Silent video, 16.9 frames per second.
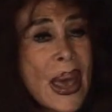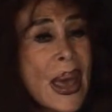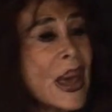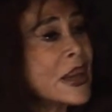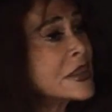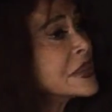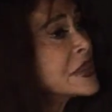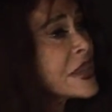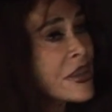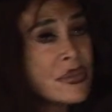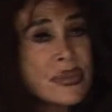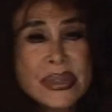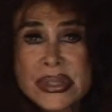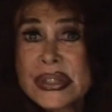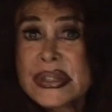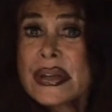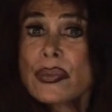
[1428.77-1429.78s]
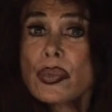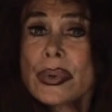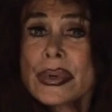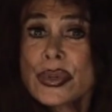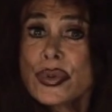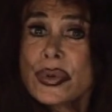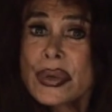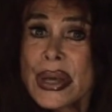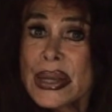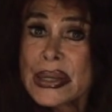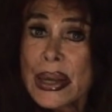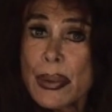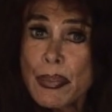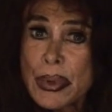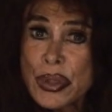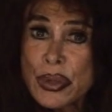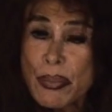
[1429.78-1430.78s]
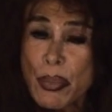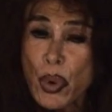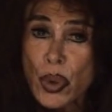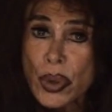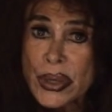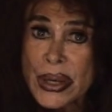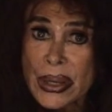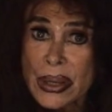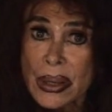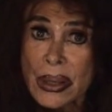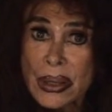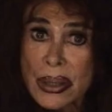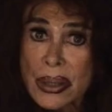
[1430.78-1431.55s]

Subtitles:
And David said, when you get up in the morning,